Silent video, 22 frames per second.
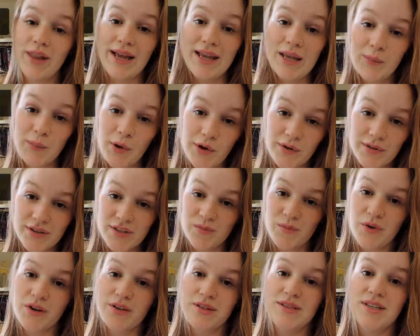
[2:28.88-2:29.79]
like
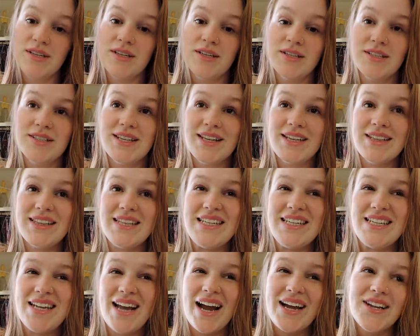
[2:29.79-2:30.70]
Boneless Mercies,
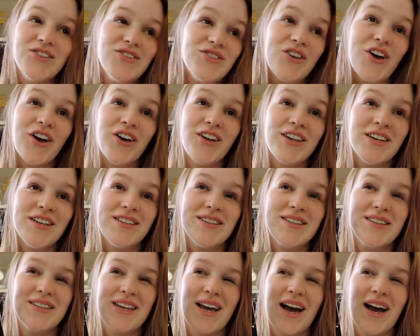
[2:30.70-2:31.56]
The Night Circus